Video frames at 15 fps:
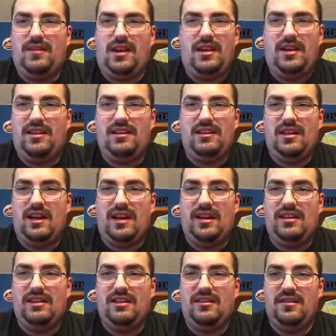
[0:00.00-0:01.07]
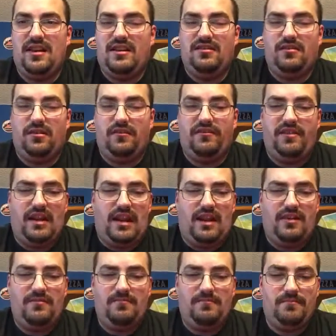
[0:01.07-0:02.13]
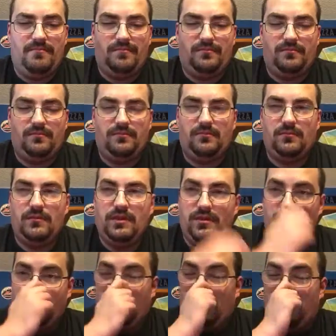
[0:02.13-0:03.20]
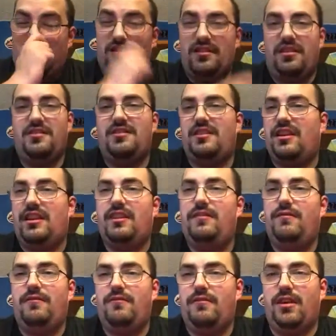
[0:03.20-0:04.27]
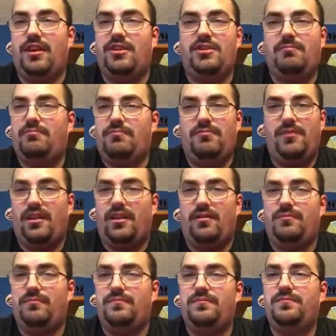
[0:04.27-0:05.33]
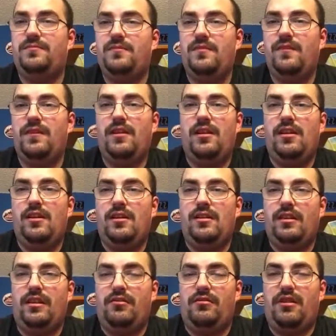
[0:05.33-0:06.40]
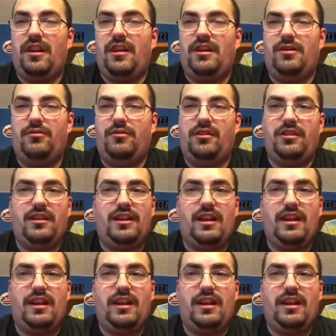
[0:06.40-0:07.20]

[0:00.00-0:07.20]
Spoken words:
I did not love that. My brothers did, which, they're Randy Orton